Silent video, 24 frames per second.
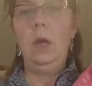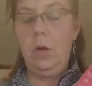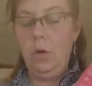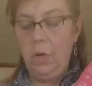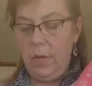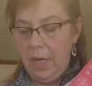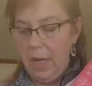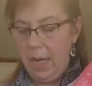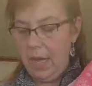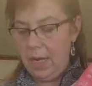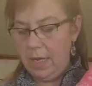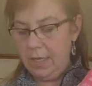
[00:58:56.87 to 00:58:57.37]

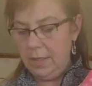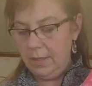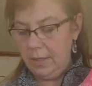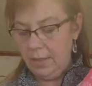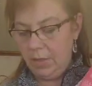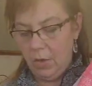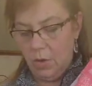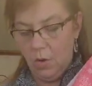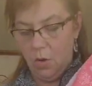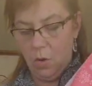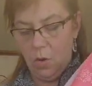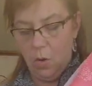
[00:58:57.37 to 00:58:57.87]
Okay,
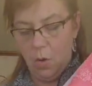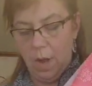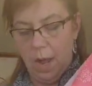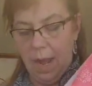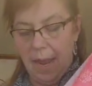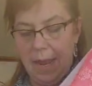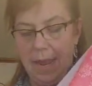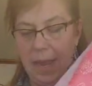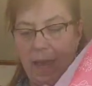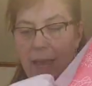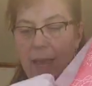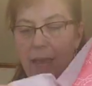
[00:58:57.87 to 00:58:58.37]
so
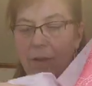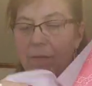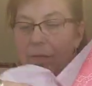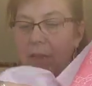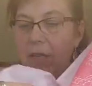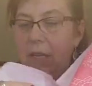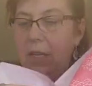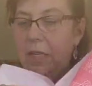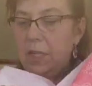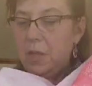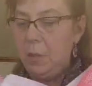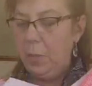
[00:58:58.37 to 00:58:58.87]
I have
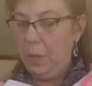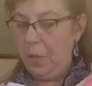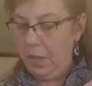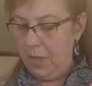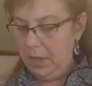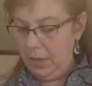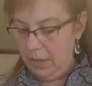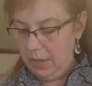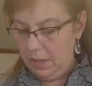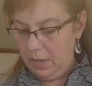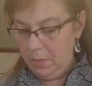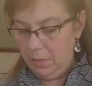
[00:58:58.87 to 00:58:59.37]
these
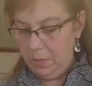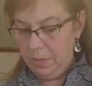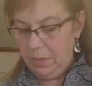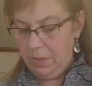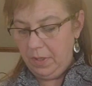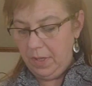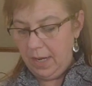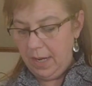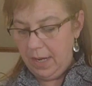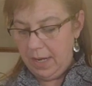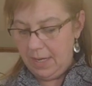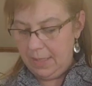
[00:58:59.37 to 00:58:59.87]
pinned in
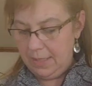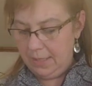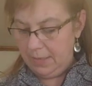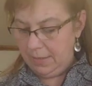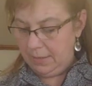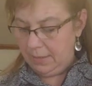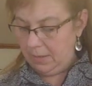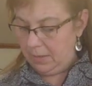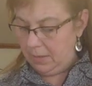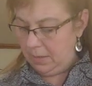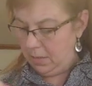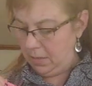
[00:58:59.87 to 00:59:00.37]

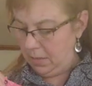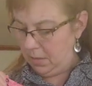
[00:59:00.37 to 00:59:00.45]
place.